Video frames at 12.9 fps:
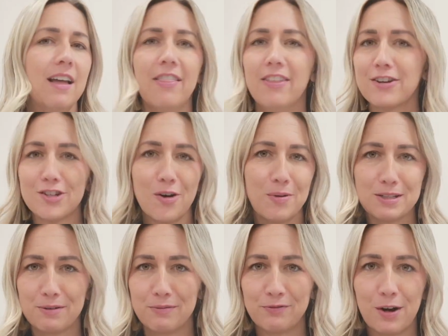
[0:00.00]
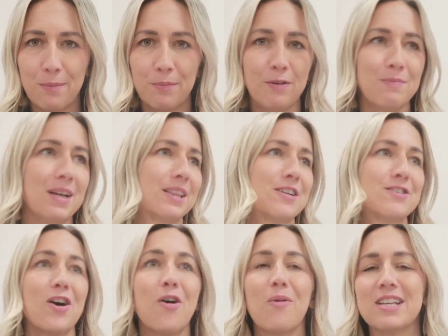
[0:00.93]
there's always room for improvement.
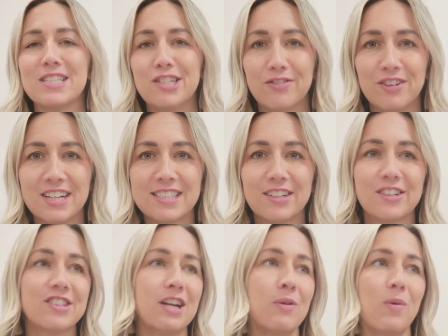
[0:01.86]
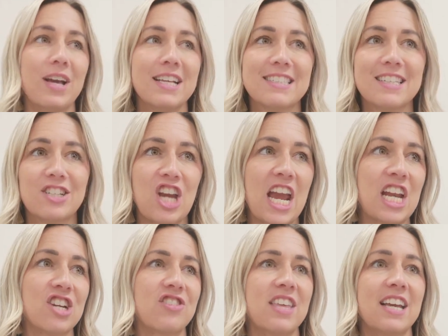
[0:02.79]
There's always new research and ways to
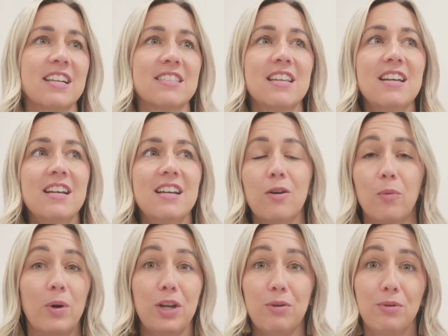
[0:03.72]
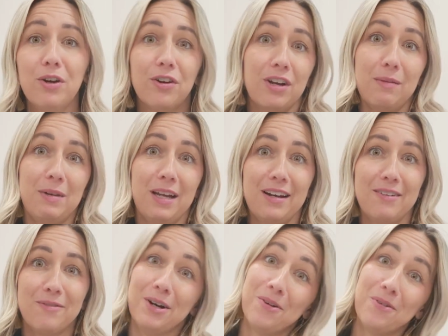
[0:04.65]
change things when you learn. I
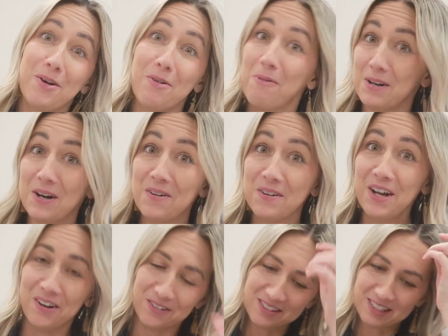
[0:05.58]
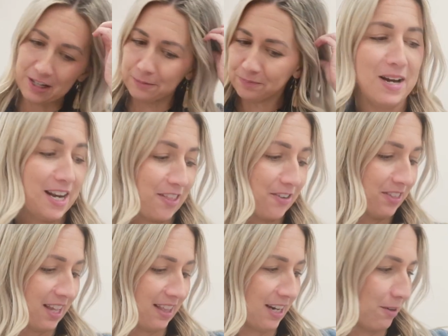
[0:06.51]
mean, we don't know what we don't know. So another
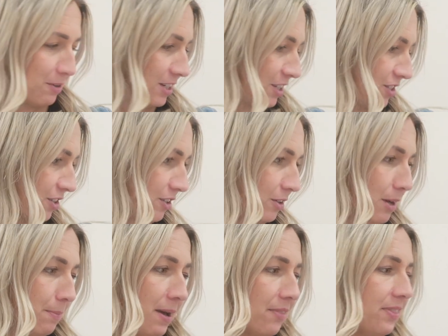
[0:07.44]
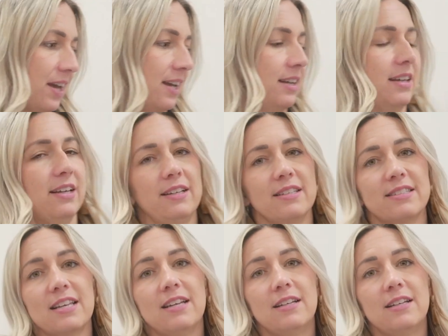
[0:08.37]
thing that I wanted to show you about that is